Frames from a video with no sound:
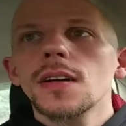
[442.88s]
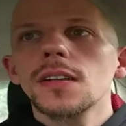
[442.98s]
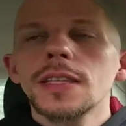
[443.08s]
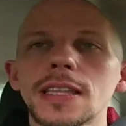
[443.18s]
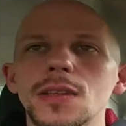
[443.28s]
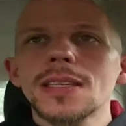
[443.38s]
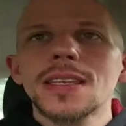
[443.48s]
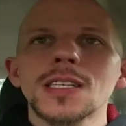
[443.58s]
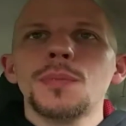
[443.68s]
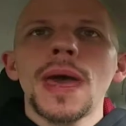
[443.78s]
Let these
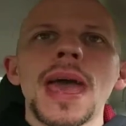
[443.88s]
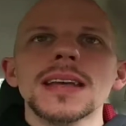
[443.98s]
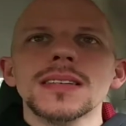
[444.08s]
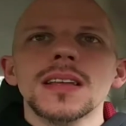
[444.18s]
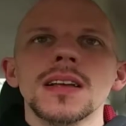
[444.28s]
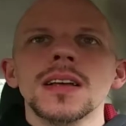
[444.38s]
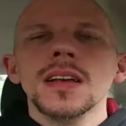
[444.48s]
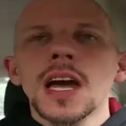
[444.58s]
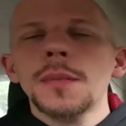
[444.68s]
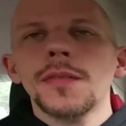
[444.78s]
things pass,
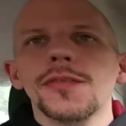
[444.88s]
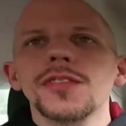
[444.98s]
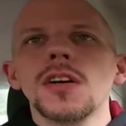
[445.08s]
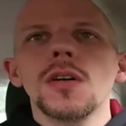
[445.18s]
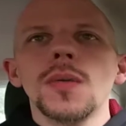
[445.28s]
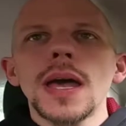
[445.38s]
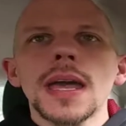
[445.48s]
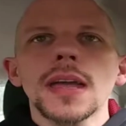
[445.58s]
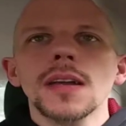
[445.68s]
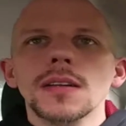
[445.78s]
come and flow
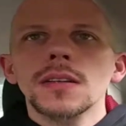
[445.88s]
away.